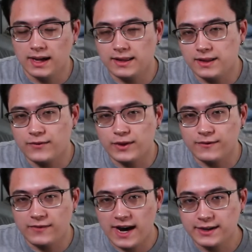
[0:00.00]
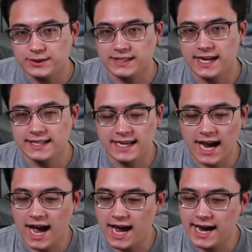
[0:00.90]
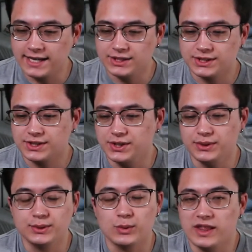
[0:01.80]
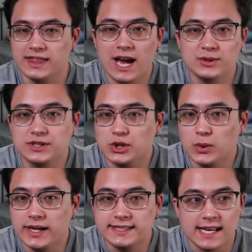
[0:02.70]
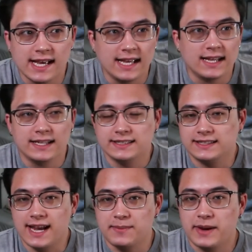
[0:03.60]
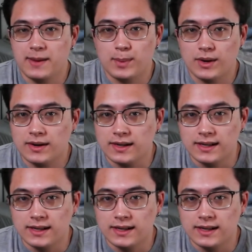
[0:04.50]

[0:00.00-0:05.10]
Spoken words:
And then for the final sanding, I just used 1000 grit sandpaper.